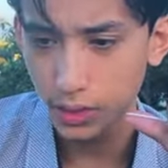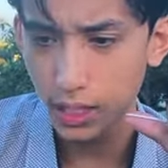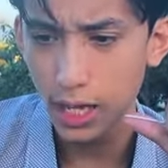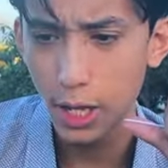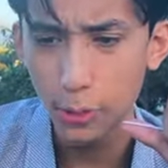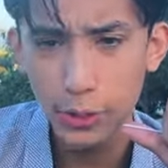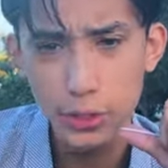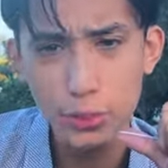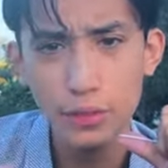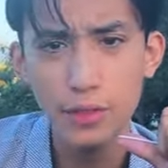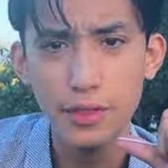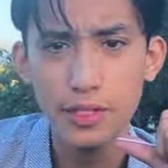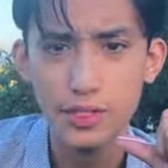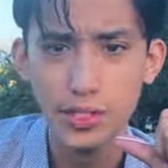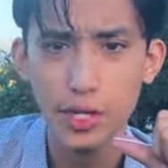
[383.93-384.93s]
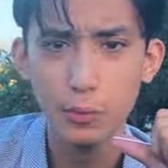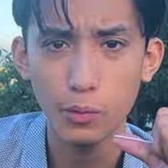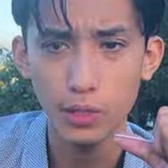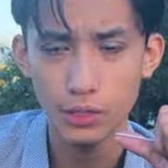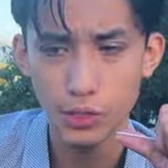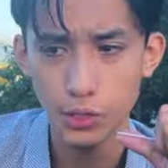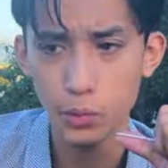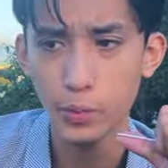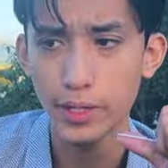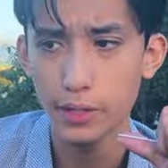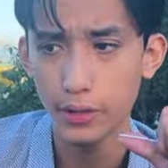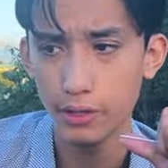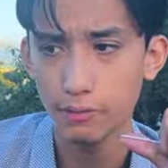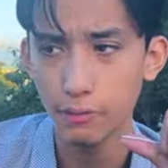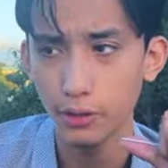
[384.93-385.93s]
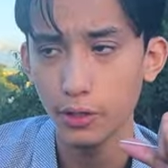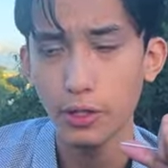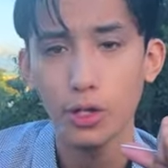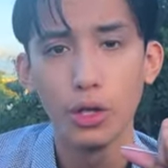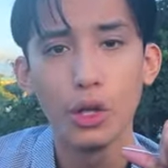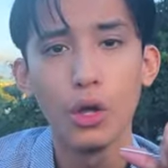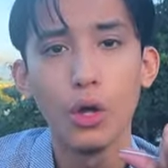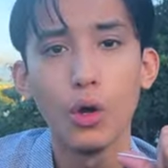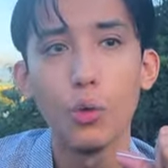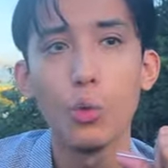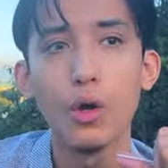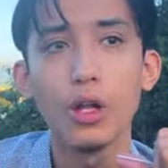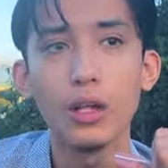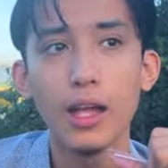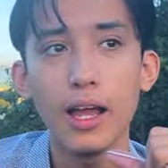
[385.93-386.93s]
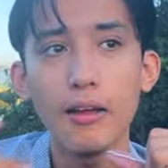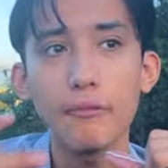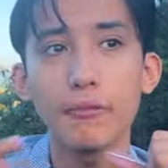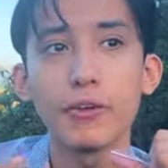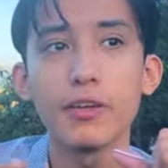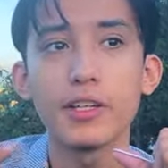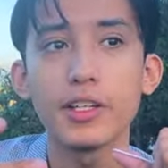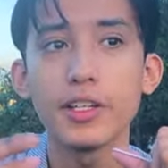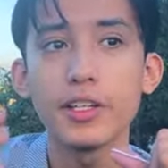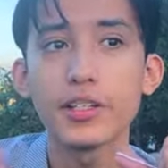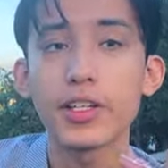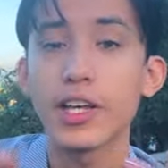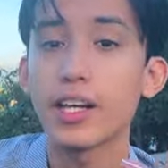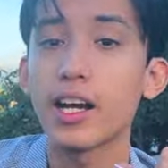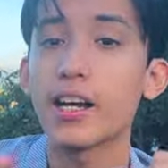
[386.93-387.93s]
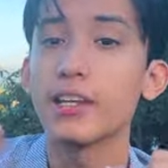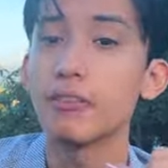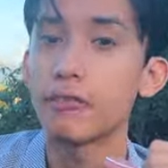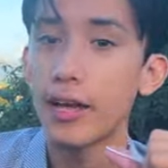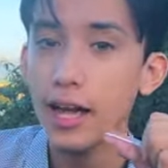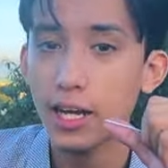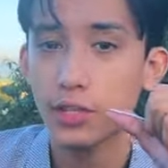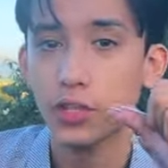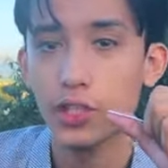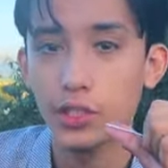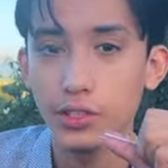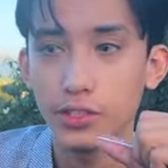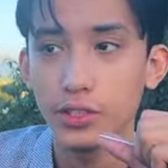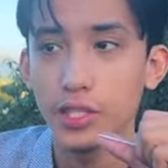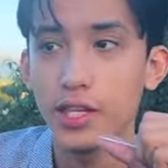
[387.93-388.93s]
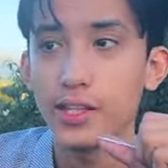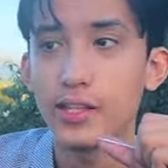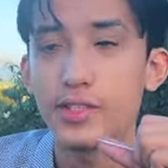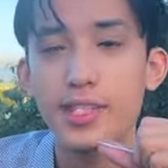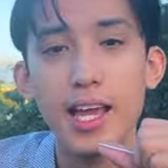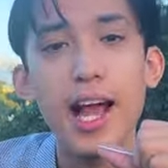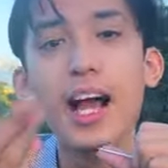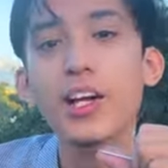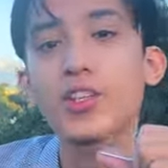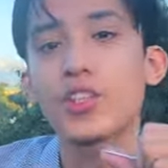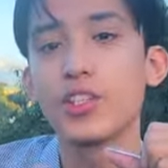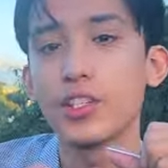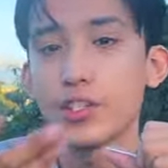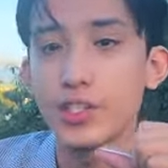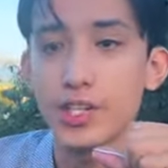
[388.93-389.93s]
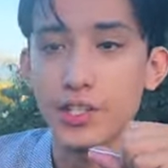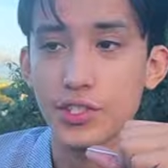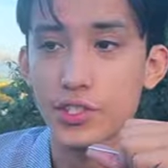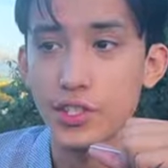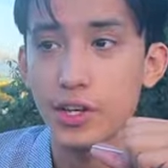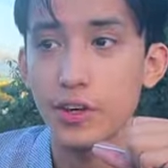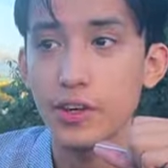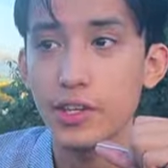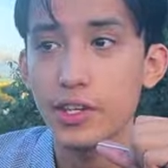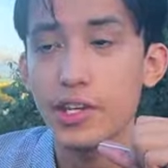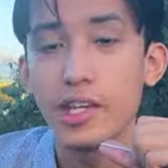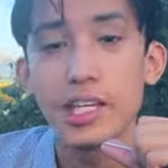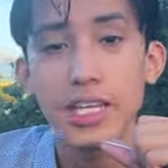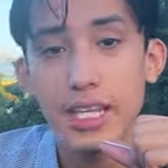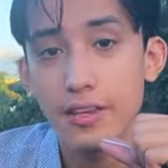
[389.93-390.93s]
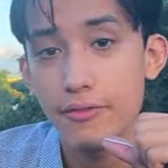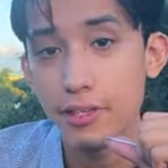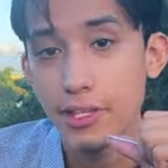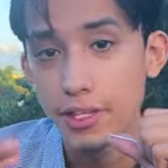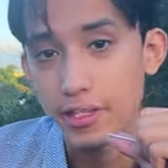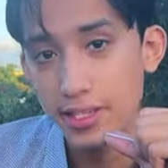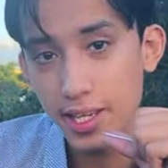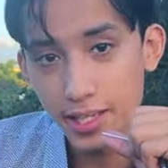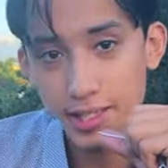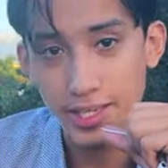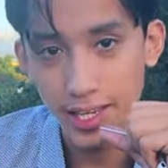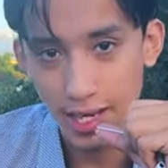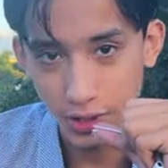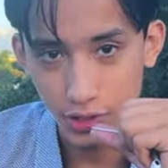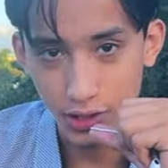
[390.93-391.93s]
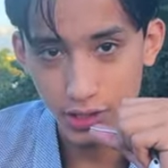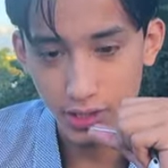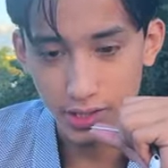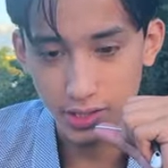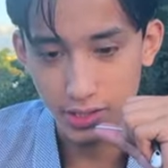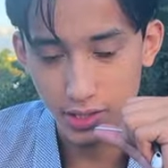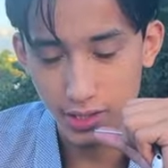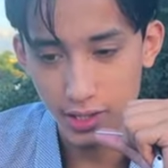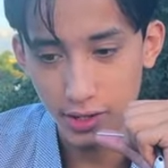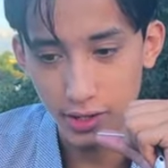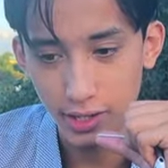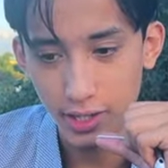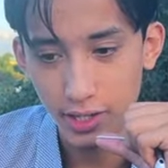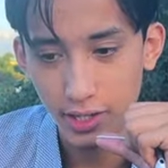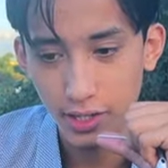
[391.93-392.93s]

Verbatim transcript: How do I do the things that I want to do without effort? Well, effort is a kind of action and it's action that's necessary, even intense action that's necessary.